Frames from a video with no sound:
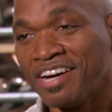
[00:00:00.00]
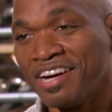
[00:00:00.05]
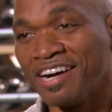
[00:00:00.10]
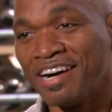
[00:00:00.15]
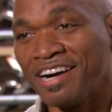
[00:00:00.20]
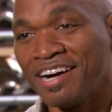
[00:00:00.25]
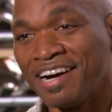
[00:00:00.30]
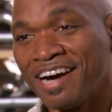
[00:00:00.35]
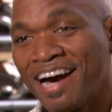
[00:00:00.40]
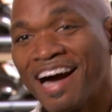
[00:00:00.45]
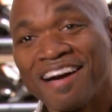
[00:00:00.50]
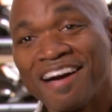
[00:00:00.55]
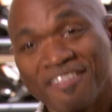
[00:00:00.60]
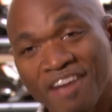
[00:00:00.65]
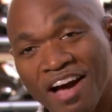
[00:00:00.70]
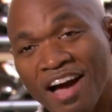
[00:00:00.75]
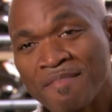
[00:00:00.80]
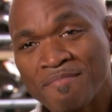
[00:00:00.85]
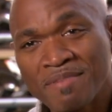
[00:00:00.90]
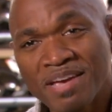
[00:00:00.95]

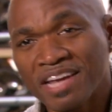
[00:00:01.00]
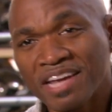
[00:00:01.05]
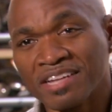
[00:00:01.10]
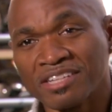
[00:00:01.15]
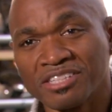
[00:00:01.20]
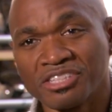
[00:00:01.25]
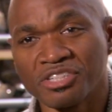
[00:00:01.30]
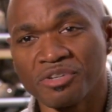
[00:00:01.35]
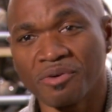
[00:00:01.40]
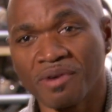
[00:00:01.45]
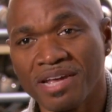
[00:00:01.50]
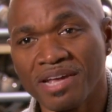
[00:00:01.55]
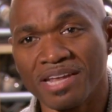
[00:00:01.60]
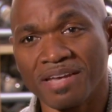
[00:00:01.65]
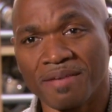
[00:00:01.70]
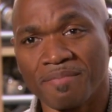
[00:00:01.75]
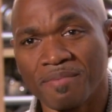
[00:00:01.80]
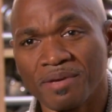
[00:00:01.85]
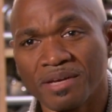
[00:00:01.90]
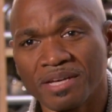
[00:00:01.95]
I'm yet enjoying
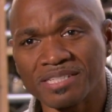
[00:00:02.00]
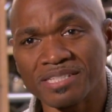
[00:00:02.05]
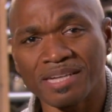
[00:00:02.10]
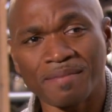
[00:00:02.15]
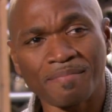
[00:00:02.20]
it because,